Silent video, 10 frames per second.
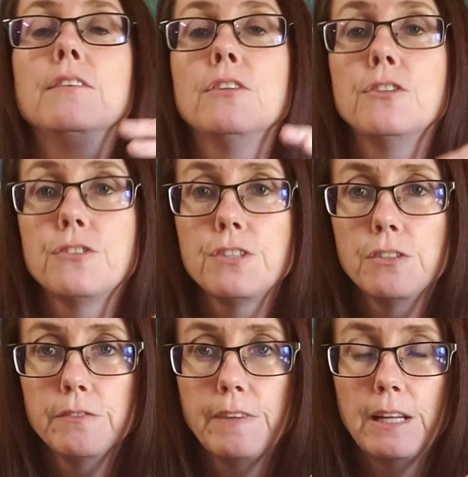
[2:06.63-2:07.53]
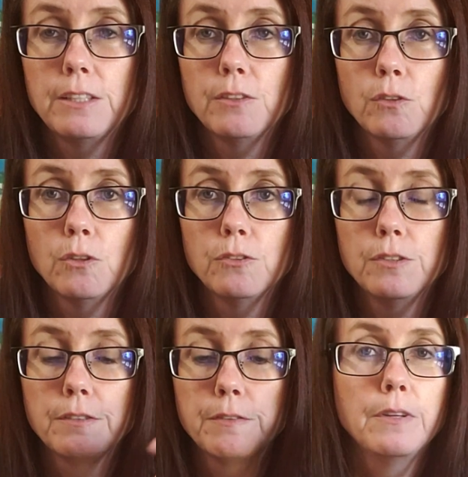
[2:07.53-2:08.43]
The nutritional value is also
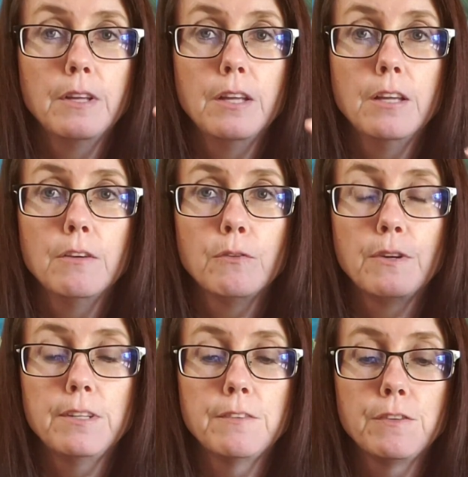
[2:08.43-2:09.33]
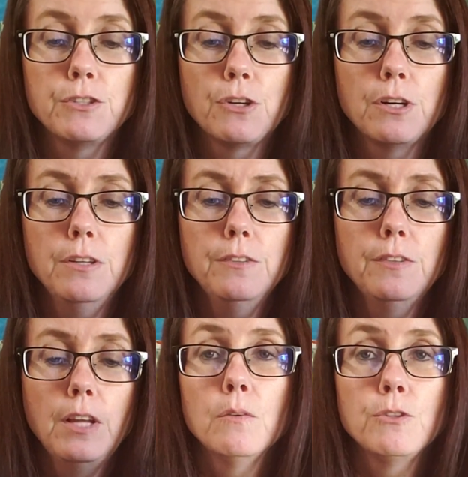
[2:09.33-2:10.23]
different for the different
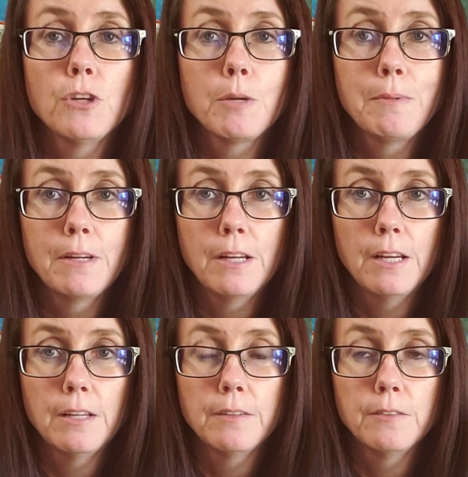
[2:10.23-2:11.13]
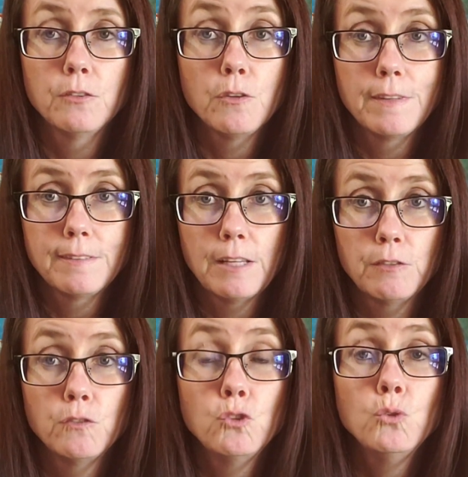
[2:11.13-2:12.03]
jars. We talk about a serving
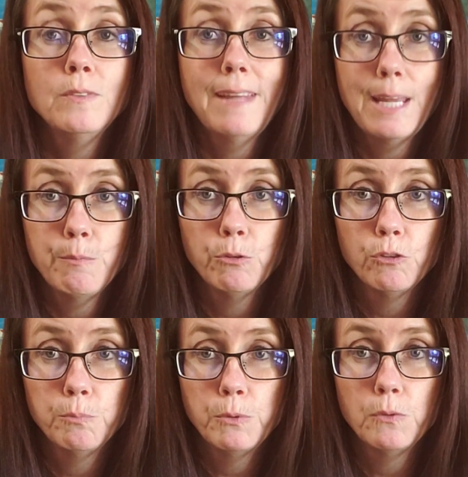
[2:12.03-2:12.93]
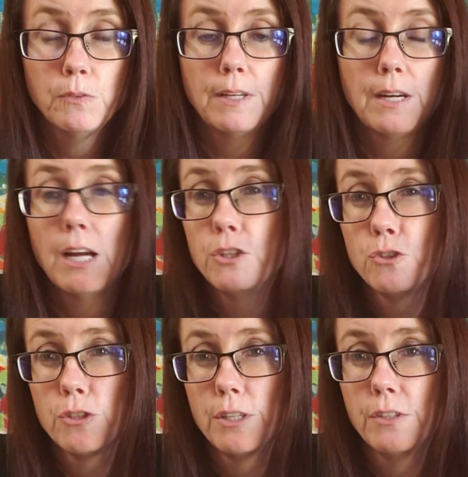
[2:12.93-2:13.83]
size of 2 tablespoons here. I
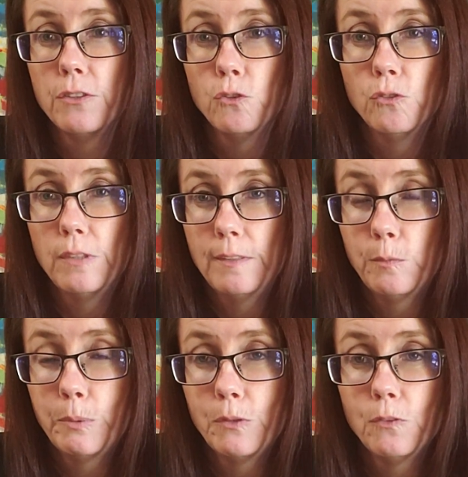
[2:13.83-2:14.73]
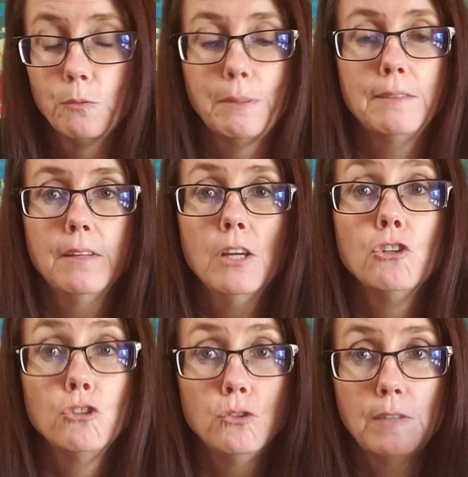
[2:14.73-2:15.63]
usually do teaspoons, but
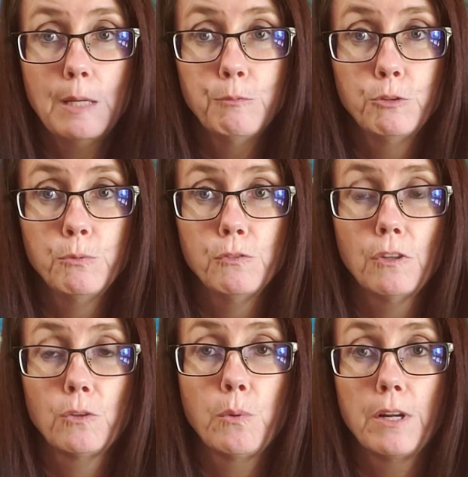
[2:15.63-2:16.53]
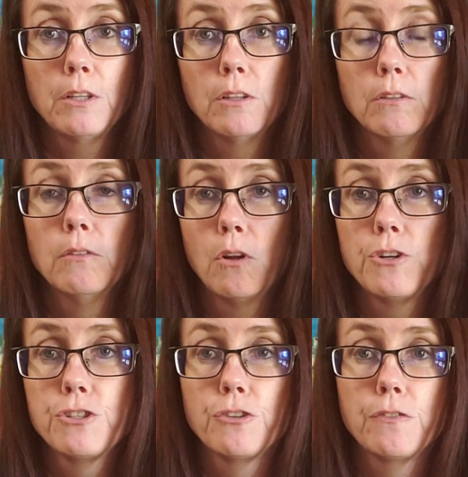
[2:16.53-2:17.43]
2 tablespoons, that's quite a
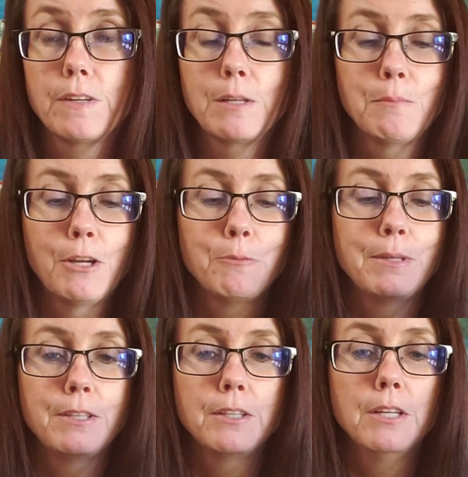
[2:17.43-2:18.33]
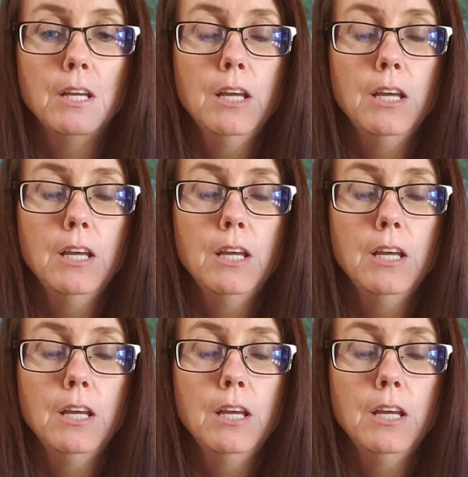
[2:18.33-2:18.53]
large serving in my opinion,